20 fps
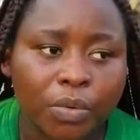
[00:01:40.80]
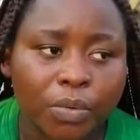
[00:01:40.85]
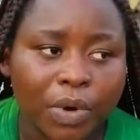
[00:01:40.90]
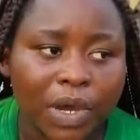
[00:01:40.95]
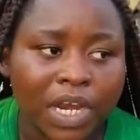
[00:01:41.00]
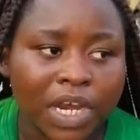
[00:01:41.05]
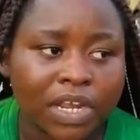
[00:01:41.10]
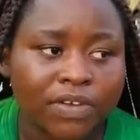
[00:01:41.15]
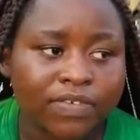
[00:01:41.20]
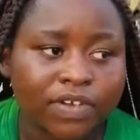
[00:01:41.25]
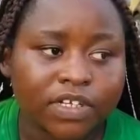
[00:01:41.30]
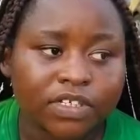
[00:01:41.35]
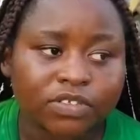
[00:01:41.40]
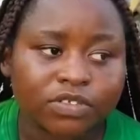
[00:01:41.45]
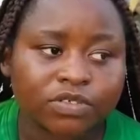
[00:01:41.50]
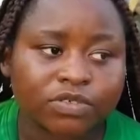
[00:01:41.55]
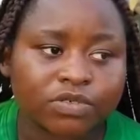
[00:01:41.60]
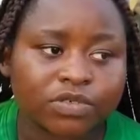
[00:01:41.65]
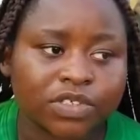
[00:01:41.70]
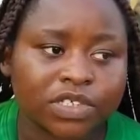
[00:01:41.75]
I never
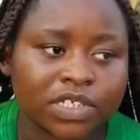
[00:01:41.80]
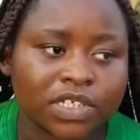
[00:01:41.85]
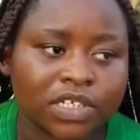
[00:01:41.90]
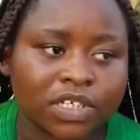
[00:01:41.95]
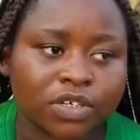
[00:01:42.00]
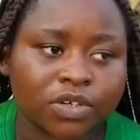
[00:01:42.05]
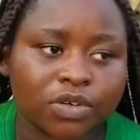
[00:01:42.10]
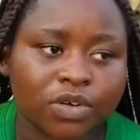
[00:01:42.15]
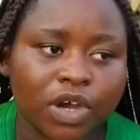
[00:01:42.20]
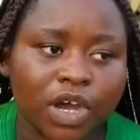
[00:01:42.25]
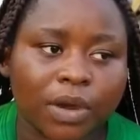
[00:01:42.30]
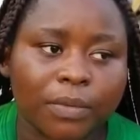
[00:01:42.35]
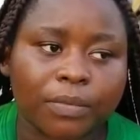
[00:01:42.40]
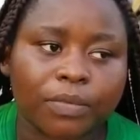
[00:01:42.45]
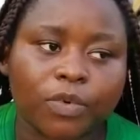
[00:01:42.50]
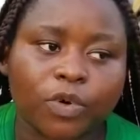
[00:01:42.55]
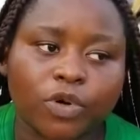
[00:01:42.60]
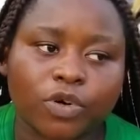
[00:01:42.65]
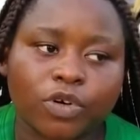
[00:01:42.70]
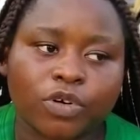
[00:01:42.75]
knew the girl
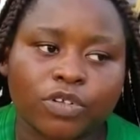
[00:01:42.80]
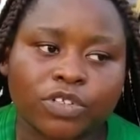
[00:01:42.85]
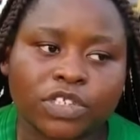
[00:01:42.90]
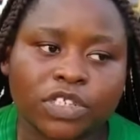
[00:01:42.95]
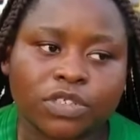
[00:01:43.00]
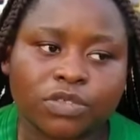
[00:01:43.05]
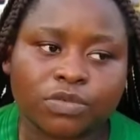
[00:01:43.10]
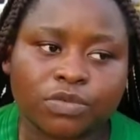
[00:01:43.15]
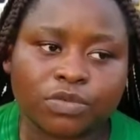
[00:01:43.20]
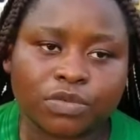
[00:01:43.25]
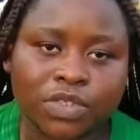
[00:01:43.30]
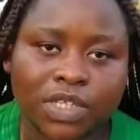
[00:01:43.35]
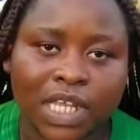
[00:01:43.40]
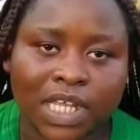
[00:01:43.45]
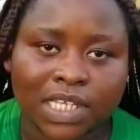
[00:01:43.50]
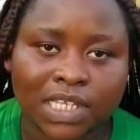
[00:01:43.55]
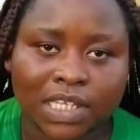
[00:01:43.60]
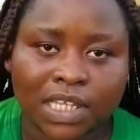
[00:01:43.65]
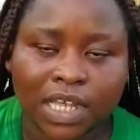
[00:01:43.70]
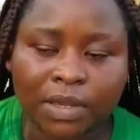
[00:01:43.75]
until
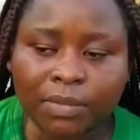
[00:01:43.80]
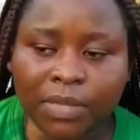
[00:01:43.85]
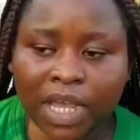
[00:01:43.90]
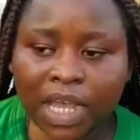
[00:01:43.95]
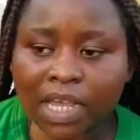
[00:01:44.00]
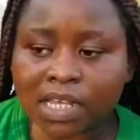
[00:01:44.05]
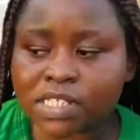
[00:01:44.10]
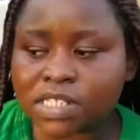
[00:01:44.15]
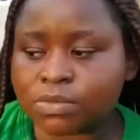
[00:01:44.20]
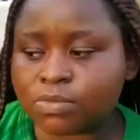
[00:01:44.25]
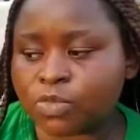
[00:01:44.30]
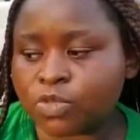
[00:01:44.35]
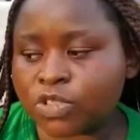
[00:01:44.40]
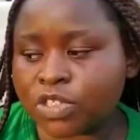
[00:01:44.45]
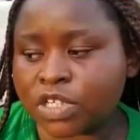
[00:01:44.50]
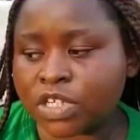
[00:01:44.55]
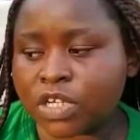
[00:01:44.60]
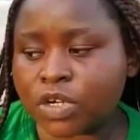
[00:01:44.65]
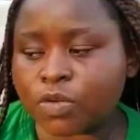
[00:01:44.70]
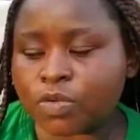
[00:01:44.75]
that time. I asked him who
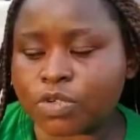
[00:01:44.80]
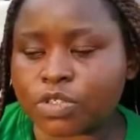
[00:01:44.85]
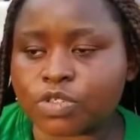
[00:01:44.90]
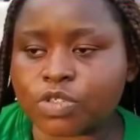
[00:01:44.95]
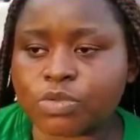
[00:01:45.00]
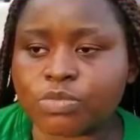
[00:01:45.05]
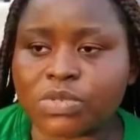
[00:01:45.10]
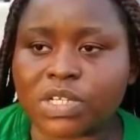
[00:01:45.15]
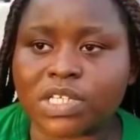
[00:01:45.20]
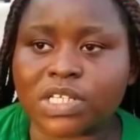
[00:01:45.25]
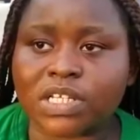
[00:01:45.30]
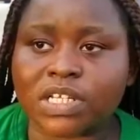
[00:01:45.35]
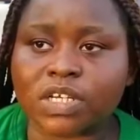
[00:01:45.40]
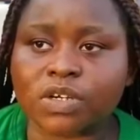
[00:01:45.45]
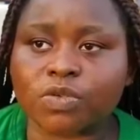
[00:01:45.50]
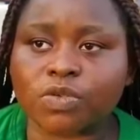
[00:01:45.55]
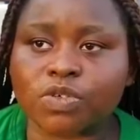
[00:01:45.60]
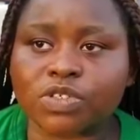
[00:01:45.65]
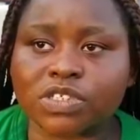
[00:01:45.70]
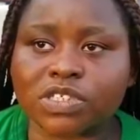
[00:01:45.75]
the girl was, then the
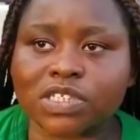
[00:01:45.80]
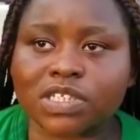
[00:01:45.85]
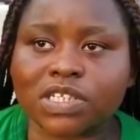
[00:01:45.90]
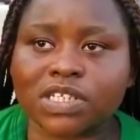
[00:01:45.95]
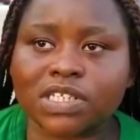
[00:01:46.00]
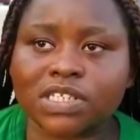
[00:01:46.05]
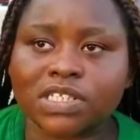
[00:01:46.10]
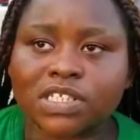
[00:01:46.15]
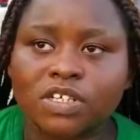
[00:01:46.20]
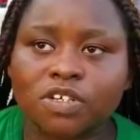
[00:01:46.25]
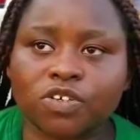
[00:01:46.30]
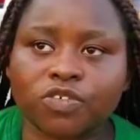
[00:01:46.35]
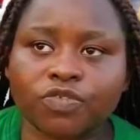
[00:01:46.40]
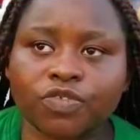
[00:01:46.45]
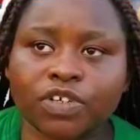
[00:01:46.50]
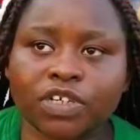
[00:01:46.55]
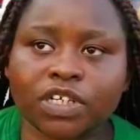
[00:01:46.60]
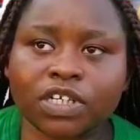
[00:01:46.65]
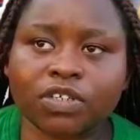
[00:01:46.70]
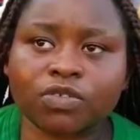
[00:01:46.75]
girl was his
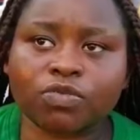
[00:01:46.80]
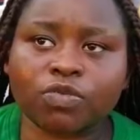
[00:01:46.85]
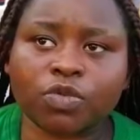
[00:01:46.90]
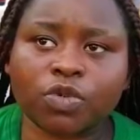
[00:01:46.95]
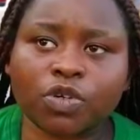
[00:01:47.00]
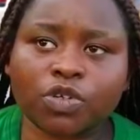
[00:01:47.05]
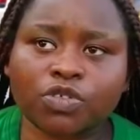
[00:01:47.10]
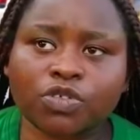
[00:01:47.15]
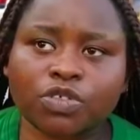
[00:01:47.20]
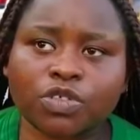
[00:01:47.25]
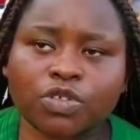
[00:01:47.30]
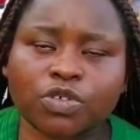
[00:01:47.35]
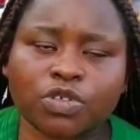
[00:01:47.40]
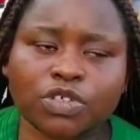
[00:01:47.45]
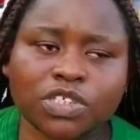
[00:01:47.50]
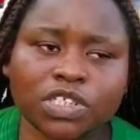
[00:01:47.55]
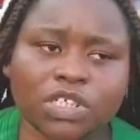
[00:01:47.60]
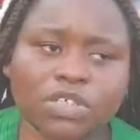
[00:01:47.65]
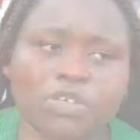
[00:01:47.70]
girlfriend. Then he got to the hotel.